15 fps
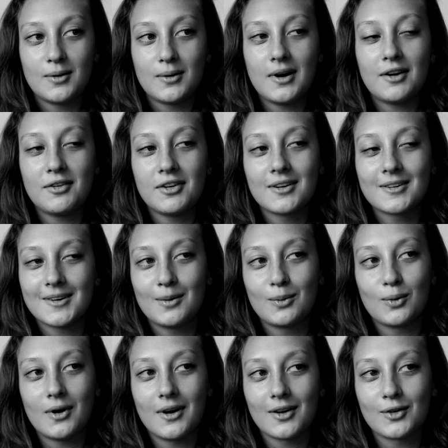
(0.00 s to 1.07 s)
Well, I think I'm
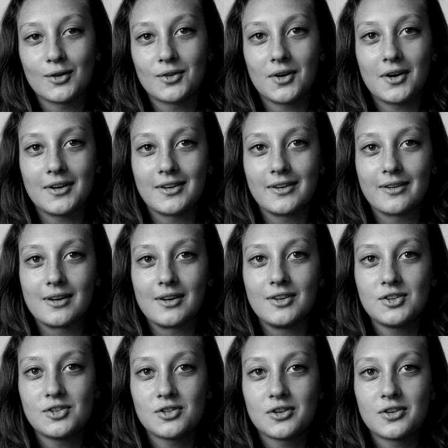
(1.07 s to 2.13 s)
quite good at English.